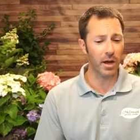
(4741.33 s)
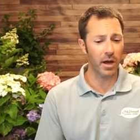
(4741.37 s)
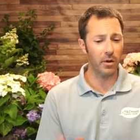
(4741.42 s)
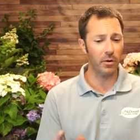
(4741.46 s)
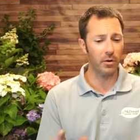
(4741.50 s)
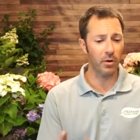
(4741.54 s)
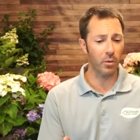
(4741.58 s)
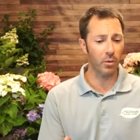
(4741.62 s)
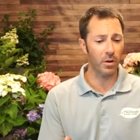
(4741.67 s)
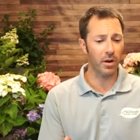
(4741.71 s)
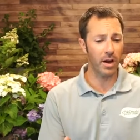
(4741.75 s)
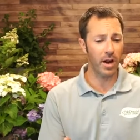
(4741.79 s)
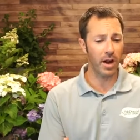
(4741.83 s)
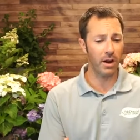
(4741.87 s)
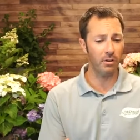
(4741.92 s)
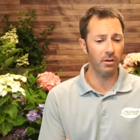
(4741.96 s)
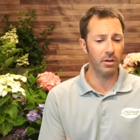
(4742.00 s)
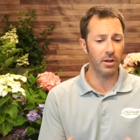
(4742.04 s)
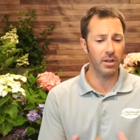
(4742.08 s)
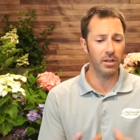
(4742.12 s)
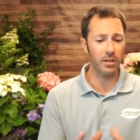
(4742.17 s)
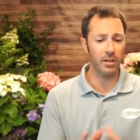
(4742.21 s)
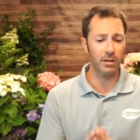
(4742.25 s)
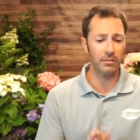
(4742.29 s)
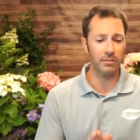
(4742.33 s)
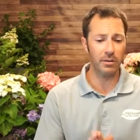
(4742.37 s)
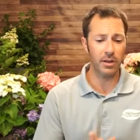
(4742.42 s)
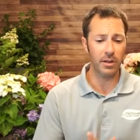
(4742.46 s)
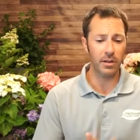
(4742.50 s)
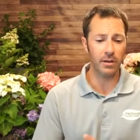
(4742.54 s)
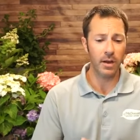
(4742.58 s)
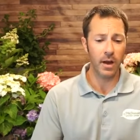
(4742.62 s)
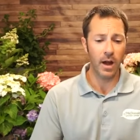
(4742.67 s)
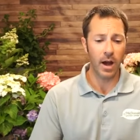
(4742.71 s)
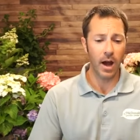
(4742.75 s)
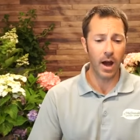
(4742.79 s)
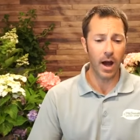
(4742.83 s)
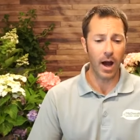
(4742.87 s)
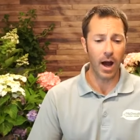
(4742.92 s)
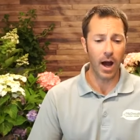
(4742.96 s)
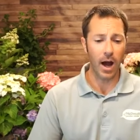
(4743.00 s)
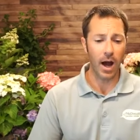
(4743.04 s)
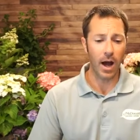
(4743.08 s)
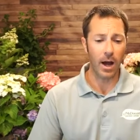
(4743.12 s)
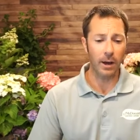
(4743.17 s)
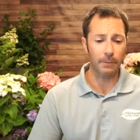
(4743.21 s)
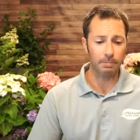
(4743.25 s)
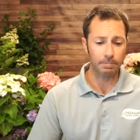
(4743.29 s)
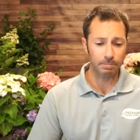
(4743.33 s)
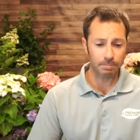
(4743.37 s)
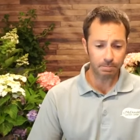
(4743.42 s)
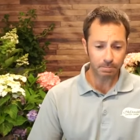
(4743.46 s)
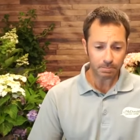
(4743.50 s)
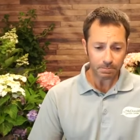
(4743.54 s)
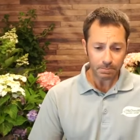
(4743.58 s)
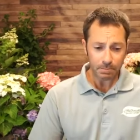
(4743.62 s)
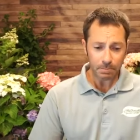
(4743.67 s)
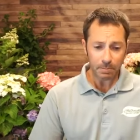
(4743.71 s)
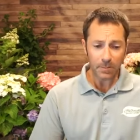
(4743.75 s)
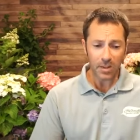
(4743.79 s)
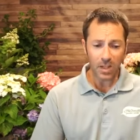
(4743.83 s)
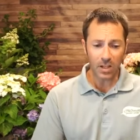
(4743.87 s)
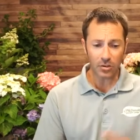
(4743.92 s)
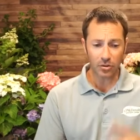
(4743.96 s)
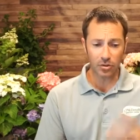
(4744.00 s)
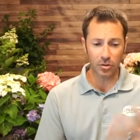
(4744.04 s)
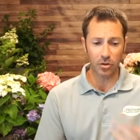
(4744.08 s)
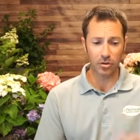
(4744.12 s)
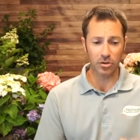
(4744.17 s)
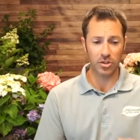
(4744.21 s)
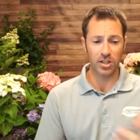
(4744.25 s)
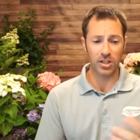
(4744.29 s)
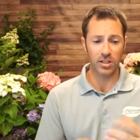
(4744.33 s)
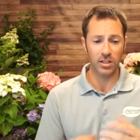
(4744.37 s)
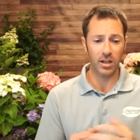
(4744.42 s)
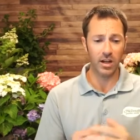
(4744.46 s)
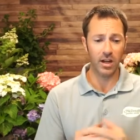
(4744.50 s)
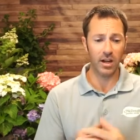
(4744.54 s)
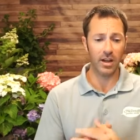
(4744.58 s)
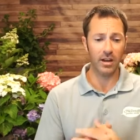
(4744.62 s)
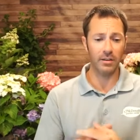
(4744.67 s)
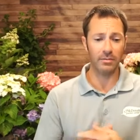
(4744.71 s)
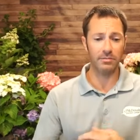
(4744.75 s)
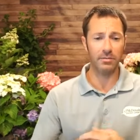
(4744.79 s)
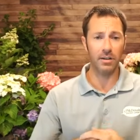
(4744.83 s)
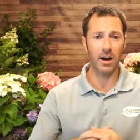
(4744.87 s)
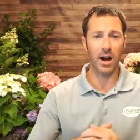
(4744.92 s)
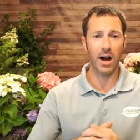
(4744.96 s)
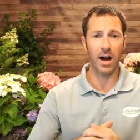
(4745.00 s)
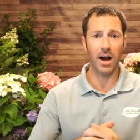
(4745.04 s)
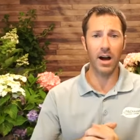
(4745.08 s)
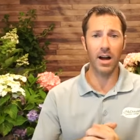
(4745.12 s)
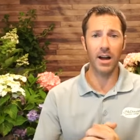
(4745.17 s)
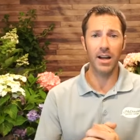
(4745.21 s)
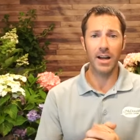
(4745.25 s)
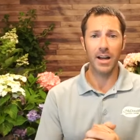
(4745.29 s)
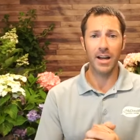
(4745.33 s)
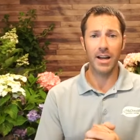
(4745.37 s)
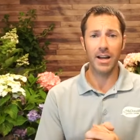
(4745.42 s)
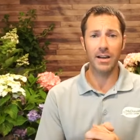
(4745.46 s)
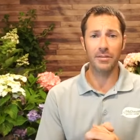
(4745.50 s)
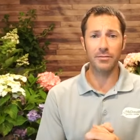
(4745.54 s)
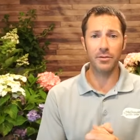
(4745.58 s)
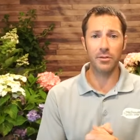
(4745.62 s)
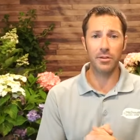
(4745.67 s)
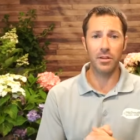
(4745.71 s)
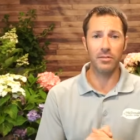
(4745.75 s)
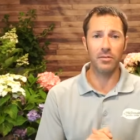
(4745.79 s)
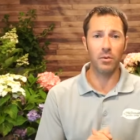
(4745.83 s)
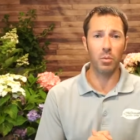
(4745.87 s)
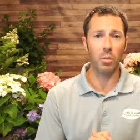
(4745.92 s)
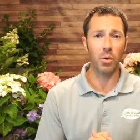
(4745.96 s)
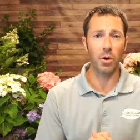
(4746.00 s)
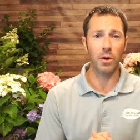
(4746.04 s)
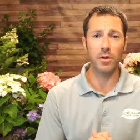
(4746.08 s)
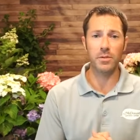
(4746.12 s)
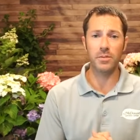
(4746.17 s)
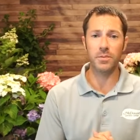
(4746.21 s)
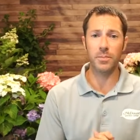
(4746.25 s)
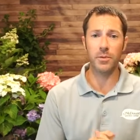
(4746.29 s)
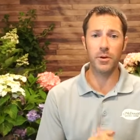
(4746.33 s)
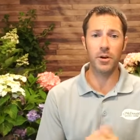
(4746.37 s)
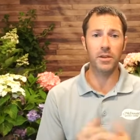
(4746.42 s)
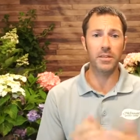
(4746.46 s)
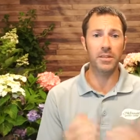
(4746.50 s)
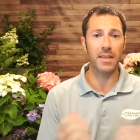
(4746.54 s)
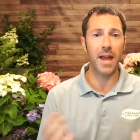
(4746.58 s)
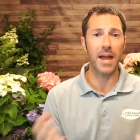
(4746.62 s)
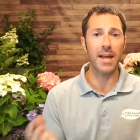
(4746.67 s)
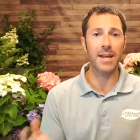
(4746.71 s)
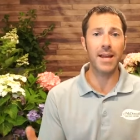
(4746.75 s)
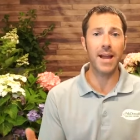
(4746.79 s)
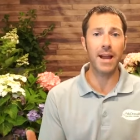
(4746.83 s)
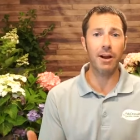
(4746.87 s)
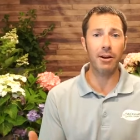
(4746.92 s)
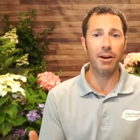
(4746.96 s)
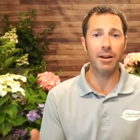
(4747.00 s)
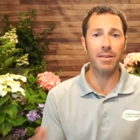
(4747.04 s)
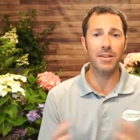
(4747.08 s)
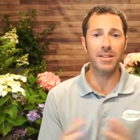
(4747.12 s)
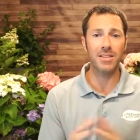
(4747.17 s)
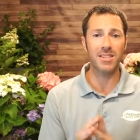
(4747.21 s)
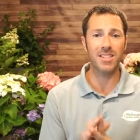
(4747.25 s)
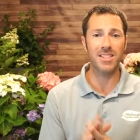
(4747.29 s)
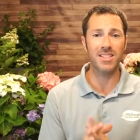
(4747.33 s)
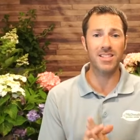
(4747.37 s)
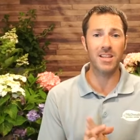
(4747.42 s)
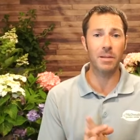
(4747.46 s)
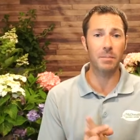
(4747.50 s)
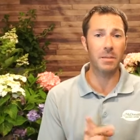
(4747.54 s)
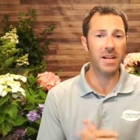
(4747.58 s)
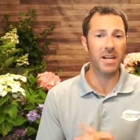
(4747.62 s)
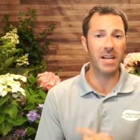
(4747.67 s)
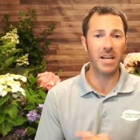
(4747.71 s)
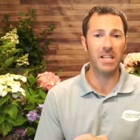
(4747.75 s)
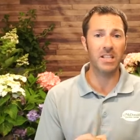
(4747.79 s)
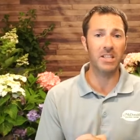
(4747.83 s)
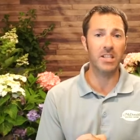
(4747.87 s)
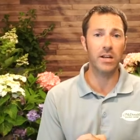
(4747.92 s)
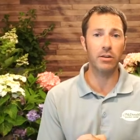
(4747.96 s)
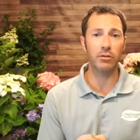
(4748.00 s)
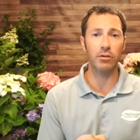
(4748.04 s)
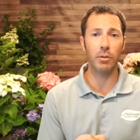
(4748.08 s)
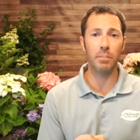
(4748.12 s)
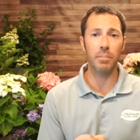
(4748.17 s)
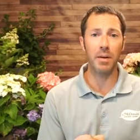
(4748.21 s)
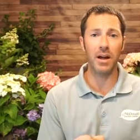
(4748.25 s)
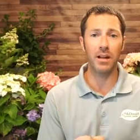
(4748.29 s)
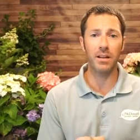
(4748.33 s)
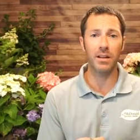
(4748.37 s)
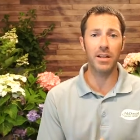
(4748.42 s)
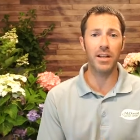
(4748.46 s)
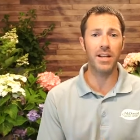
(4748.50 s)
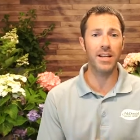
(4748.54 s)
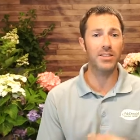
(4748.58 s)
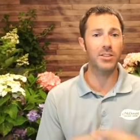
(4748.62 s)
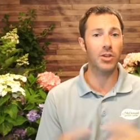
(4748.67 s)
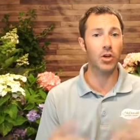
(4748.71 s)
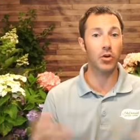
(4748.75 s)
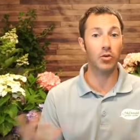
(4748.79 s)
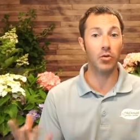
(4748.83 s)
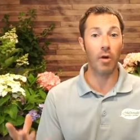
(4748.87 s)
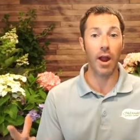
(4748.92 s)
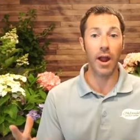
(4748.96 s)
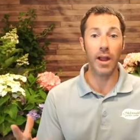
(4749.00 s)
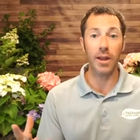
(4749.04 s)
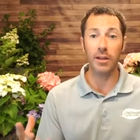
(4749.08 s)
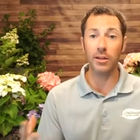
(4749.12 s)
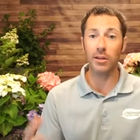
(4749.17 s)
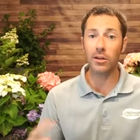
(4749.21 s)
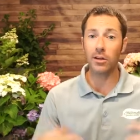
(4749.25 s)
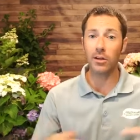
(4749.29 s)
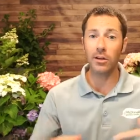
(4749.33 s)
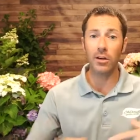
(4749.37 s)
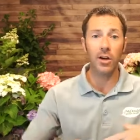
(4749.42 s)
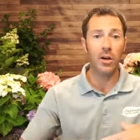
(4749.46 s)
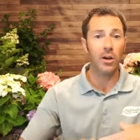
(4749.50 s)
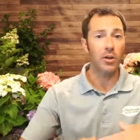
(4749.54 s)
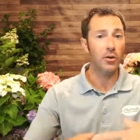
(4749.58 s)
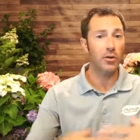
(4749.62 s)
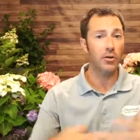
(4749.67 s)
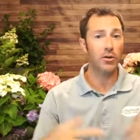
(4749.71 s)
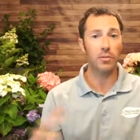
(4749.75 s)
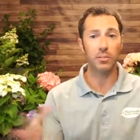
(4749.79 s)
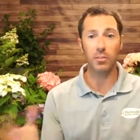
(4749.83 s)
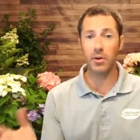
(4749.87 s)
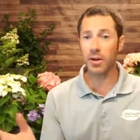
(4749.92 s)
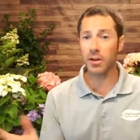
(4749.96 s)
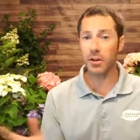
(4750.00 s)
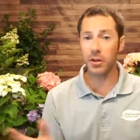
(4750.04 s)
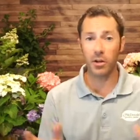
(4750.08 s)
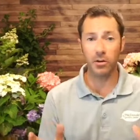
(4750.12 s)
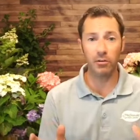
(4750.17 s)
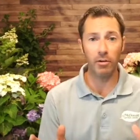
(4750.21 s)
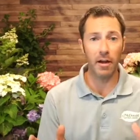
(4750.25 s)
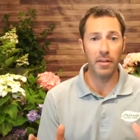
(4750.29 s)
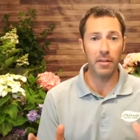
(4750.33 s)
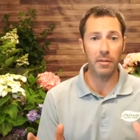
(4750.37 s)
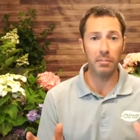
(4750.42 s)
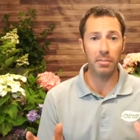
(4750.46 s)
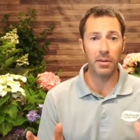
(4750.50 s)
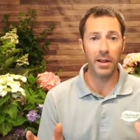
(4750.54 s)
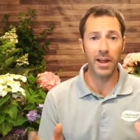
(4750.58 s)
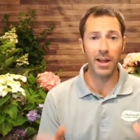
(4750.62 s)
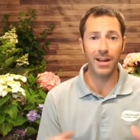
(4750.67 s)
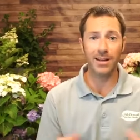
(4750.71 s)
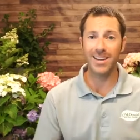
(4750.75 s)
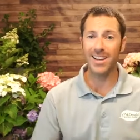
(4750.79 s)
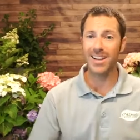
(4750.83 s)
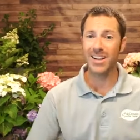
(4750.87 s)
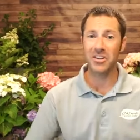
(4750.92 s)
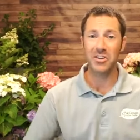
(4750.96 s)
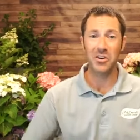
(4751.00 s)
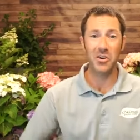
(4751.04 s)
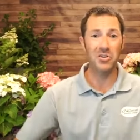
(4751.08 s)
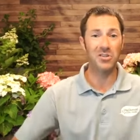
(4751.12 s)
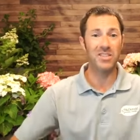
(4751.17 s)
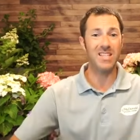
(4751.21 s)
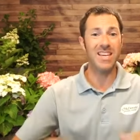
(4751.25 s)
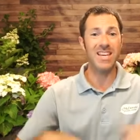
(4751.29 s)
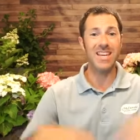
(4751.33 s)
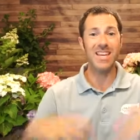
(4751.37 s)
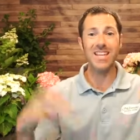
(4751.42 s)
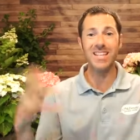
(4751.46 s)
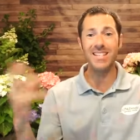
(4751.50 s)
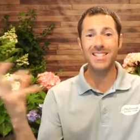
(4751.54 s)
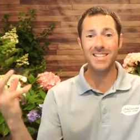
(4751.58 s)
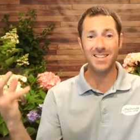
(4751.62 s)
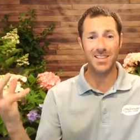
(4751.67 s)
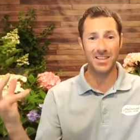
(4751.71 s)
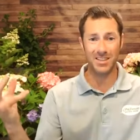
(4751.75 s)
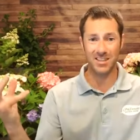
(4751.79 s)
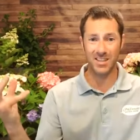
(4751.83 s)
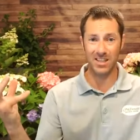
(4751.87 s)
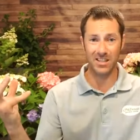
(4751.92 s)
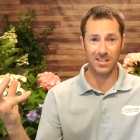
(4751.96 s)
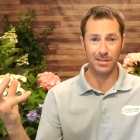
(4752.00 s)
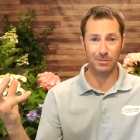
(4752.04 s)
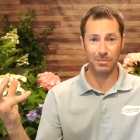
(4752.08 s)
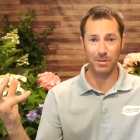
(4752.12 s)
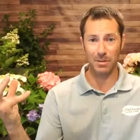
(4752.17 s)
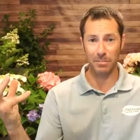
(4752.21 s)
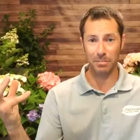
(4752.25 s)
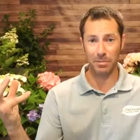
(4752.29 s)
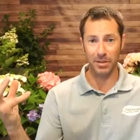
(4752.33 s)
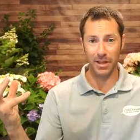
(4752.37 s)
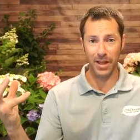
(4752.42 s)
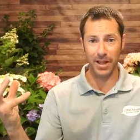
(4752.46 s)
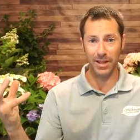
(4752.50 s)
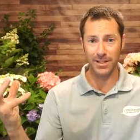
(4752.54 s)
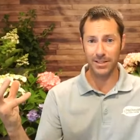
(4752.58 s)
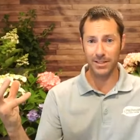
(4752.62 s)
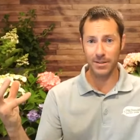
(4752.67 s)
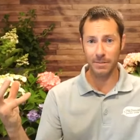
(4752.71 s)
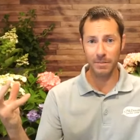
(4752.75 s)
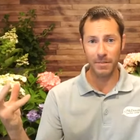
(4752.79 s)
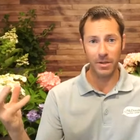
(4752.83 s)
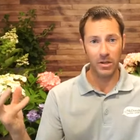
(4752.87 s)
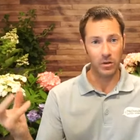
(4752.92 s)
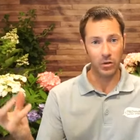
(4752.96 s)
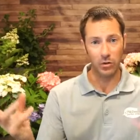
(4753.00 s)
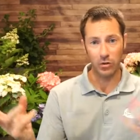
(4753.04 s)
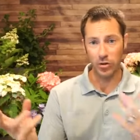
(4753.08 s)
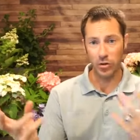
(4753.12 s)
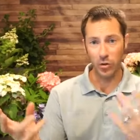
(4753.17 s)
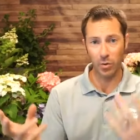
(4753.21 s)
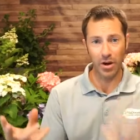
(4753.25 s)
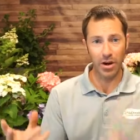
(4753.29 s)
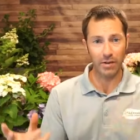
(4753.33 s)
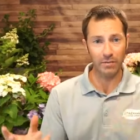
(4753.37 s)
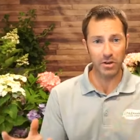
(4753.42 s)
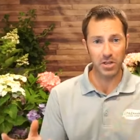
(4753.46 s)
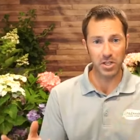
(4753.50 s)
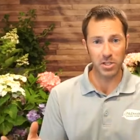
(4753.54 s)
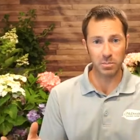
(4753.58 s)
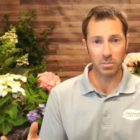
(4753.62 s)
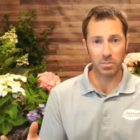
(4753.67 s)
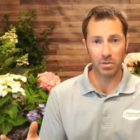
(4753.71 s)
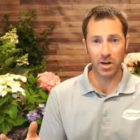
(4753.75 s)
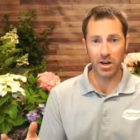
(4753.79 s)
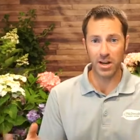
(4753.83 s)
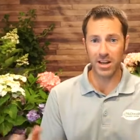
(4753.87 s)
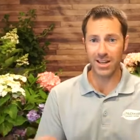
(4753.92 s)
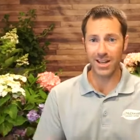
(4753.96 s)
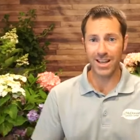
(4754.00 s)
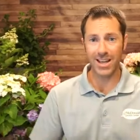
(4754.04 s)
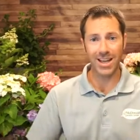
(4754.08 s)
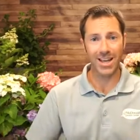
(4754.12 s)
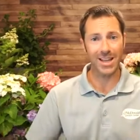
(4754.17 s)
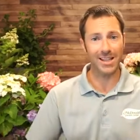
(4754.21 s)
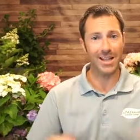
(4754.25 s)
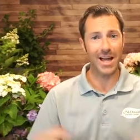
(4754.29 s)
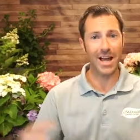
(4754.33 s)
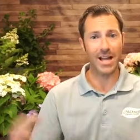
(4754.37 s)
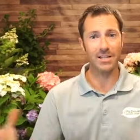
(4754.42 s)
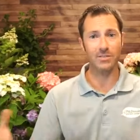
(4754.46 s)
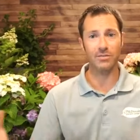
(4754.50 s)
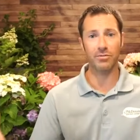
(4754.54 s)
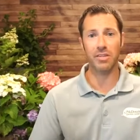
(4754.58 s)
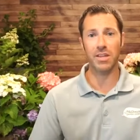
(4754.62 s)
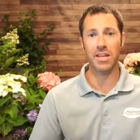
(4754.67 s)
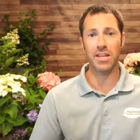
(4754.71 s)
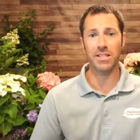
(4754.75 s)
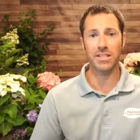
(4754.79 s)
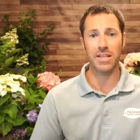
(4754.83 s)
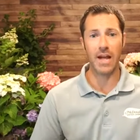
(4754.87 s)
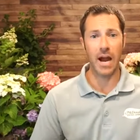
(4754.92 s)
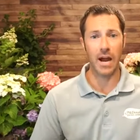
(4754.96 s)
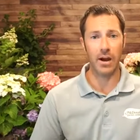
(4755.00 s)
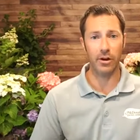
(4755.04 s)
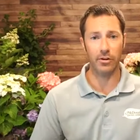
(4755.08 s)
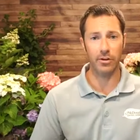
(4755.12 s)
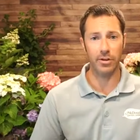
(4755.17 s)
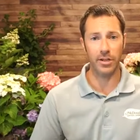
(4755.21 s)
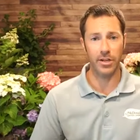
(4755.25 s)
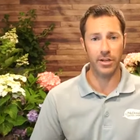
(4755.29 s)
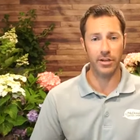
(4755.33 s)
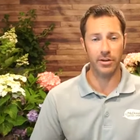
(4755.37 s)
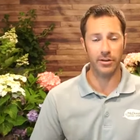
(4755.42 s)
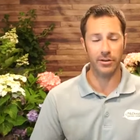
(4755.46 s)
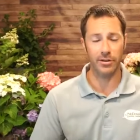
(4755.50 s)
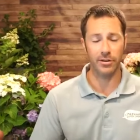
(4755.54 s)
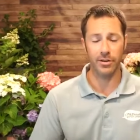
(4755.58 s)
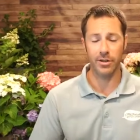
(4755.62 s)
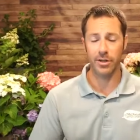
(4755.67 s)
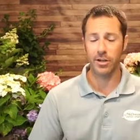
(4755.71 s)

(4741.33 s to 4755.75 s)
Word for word: I don't know what area you live in. Um, so Sheila, if uh, if you live in Williamsburg, they carry the systemic deer repellent. It's a granular. You sprinkle it around the plant, goes into the system of the plant. You do it every spring. It lasts for the entire year.